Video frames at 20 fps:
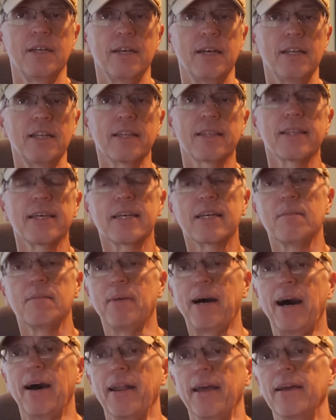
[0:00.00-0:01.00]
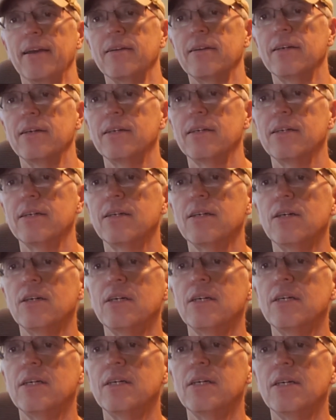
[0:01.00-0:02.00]
And you think about it.
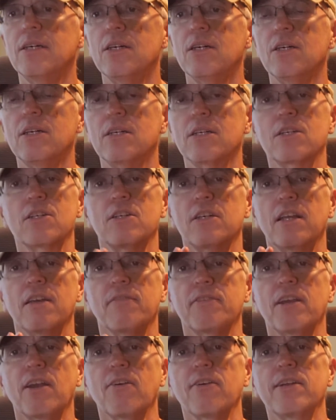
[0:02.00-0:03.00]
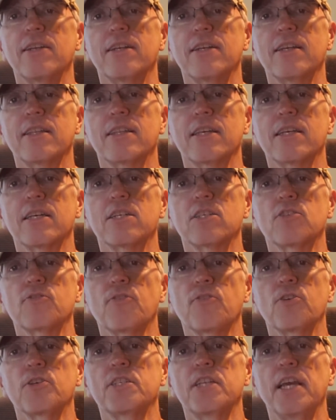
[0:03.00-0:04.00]
Could he have carried anything in his
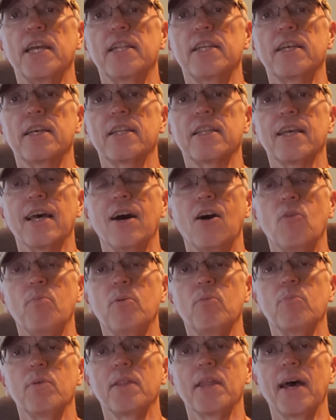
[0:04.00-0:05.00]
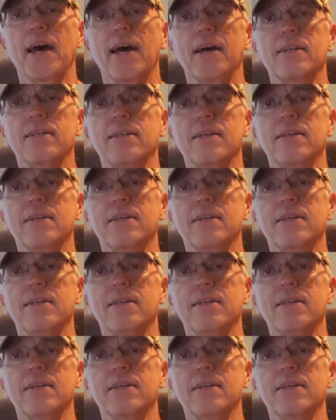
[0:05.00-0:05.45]
first aid kit to help him with that?